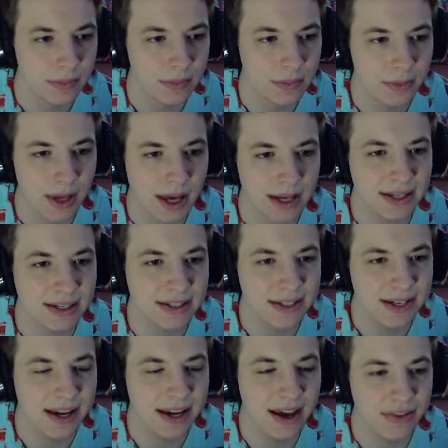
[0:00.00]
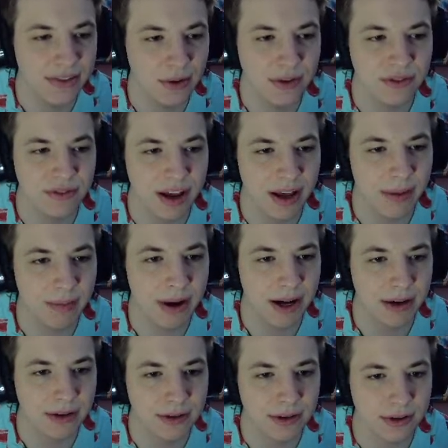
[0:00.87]
I can see how those
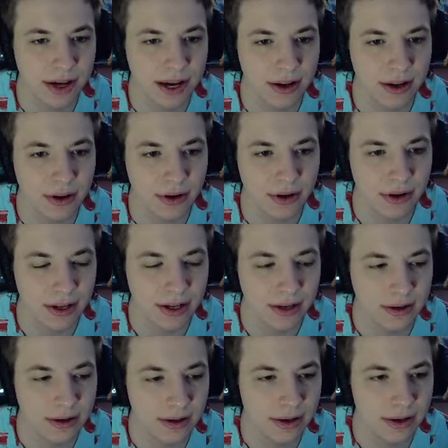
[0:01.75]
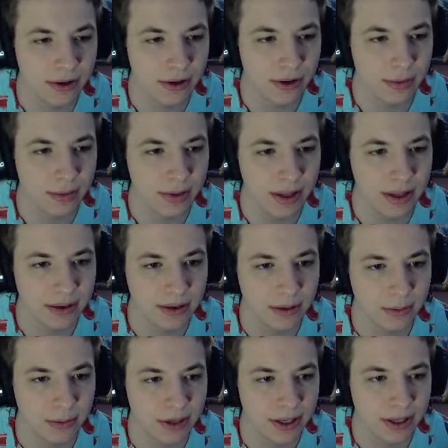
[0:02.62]
vampires are kind of hurting hurting me a
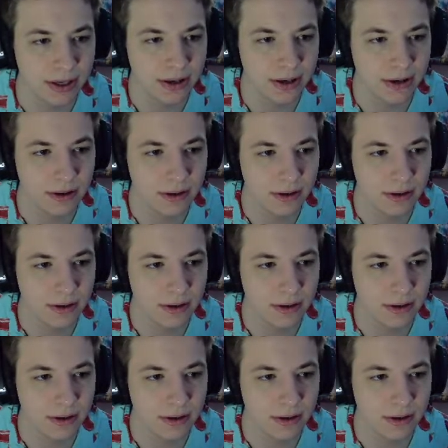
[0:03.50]
little bit here.